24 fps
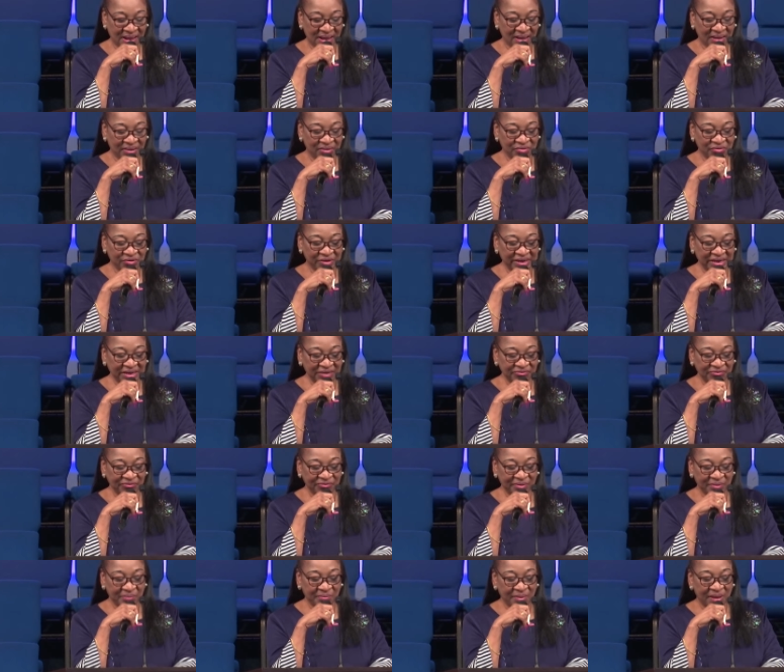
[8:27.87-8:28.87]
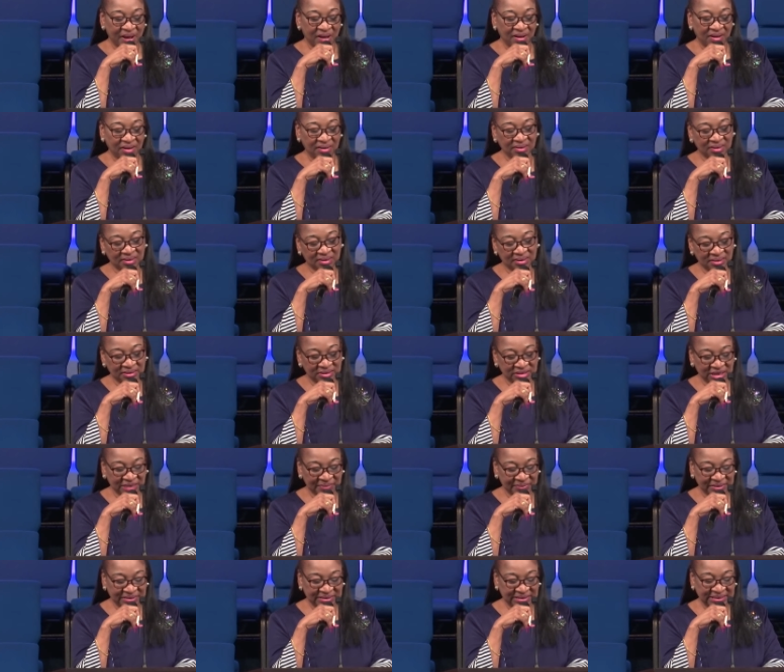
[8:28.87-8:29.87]
Reading from Mark
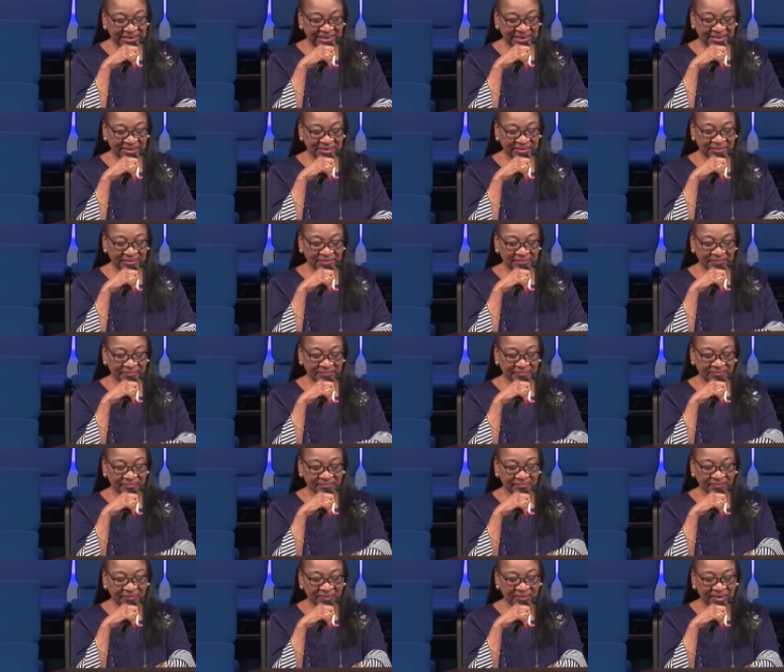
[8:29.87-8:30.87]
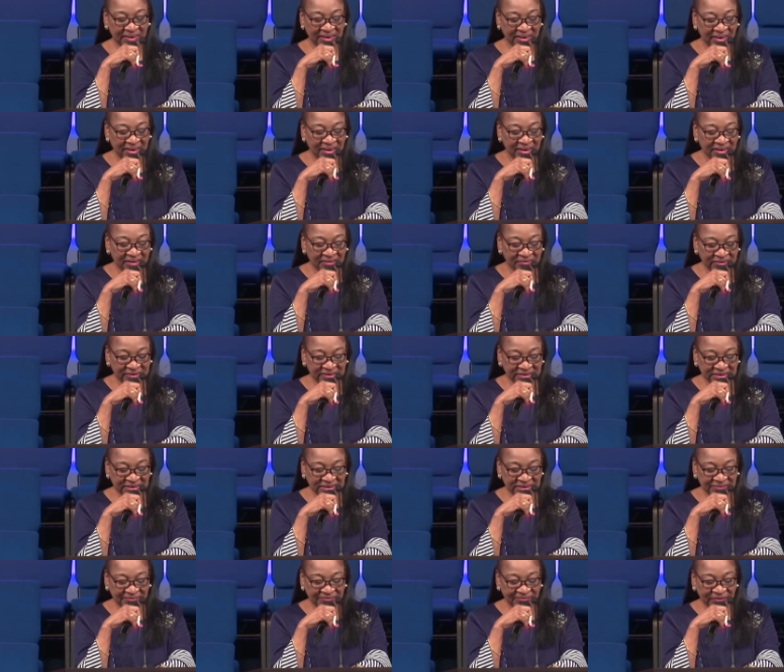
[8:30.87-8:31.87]
chapter 10,
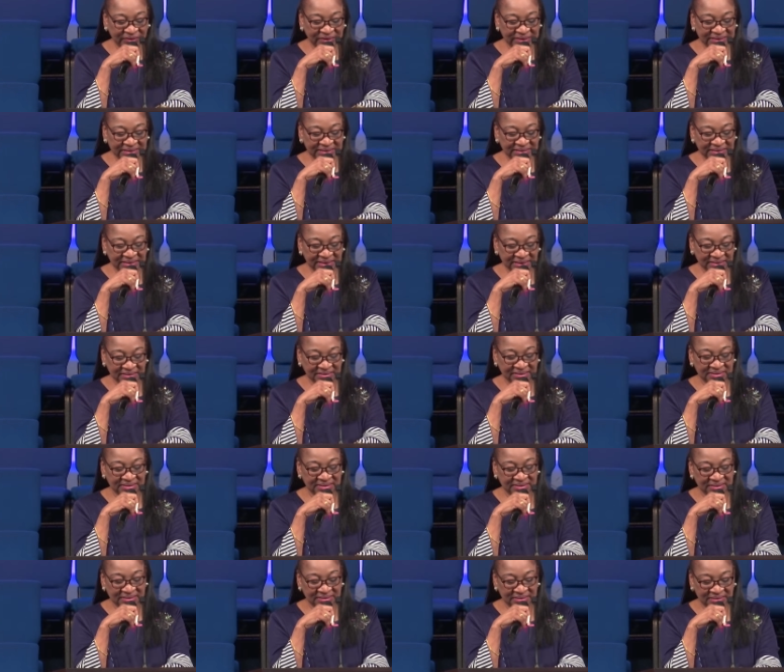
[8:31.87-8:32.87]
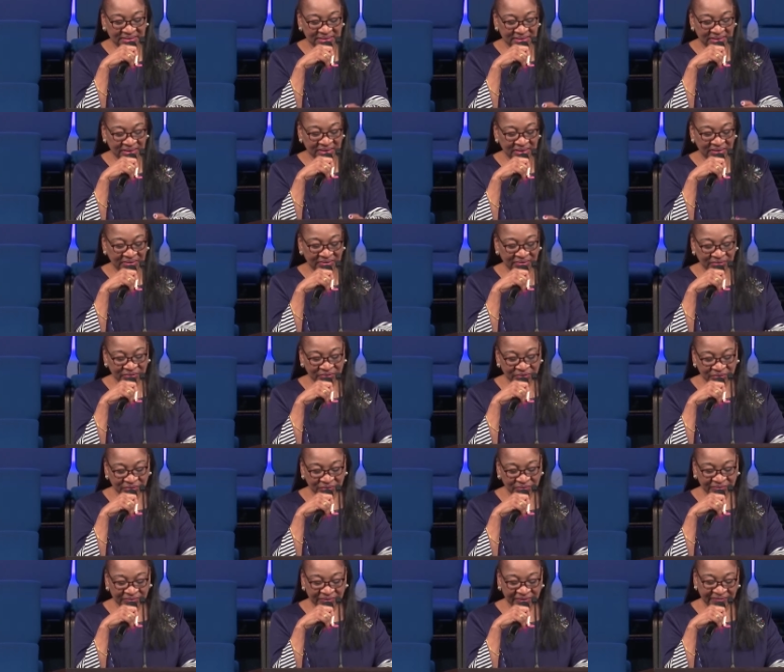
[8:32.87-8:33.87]
verses 46 through
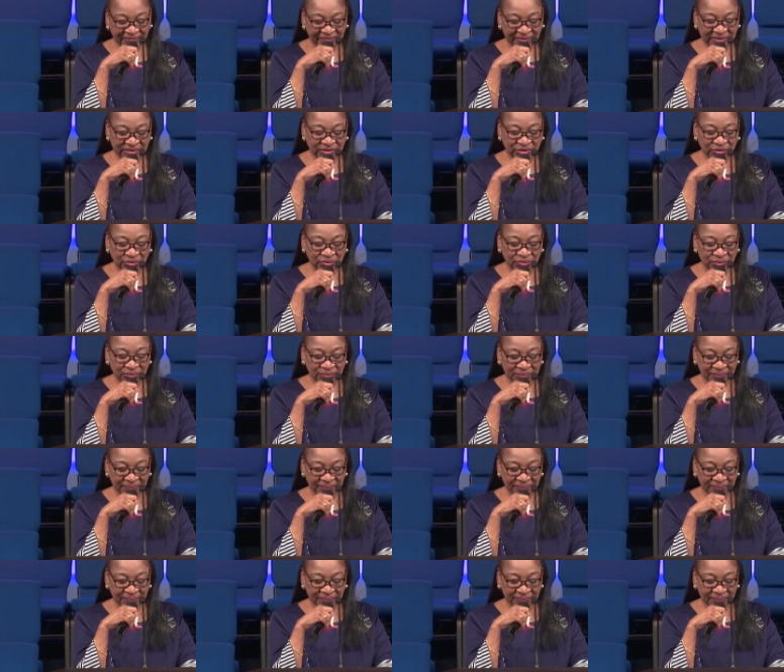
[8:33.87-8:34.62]
52.